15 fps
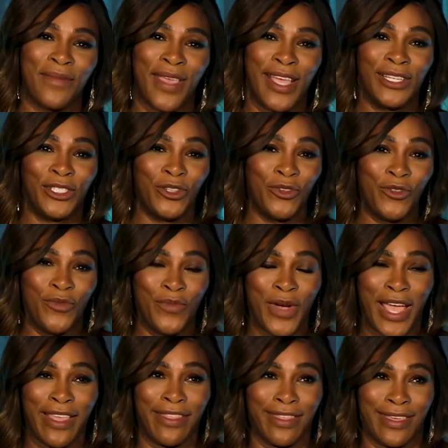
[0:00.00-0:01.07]
as you
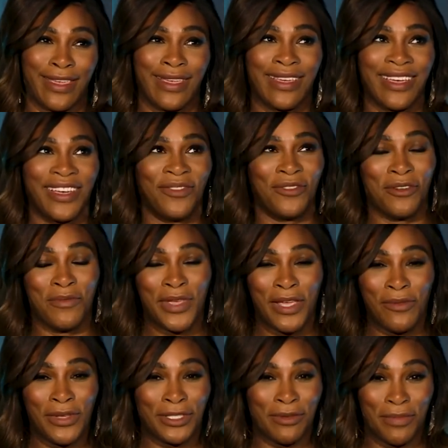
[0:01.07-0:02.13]
might think, for me it
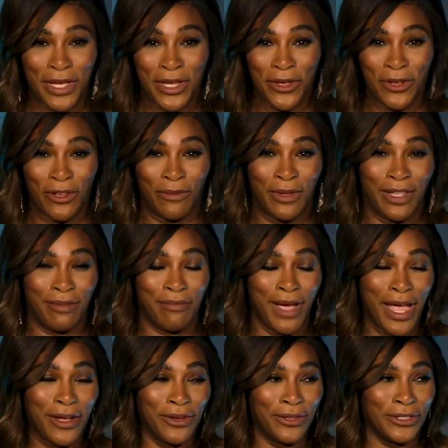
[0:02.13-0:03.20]
was a big goal, but
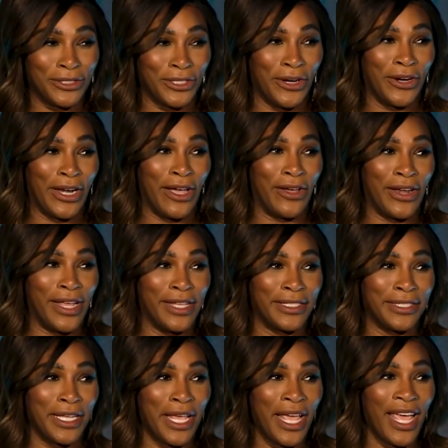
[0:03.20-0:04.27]
my goal started out
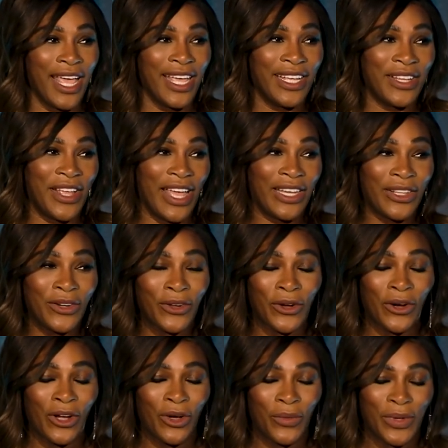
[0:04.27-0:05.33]
as a little
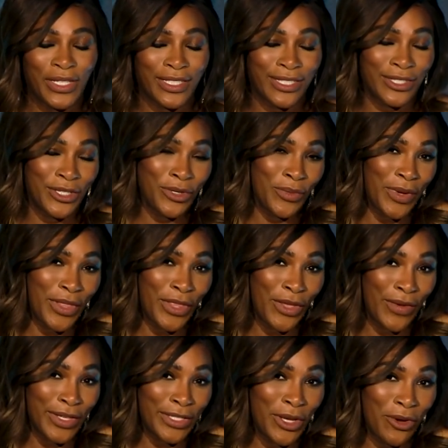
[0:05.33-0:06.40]
girl was to win the
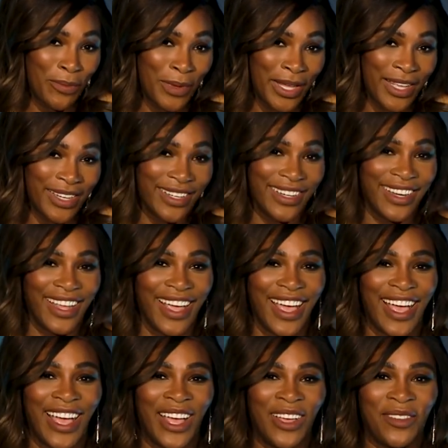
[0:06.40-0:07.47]
US Open.
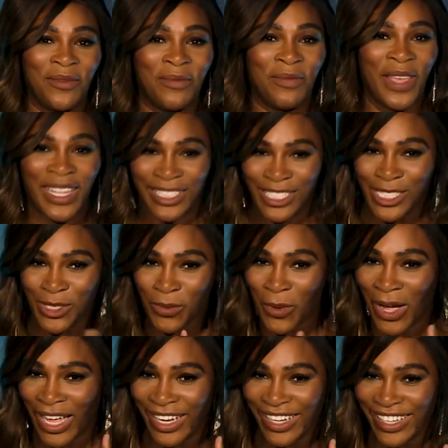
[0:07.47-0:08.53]
And just
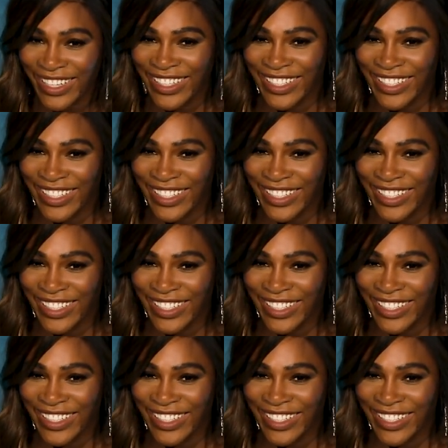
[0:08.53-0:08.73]
one.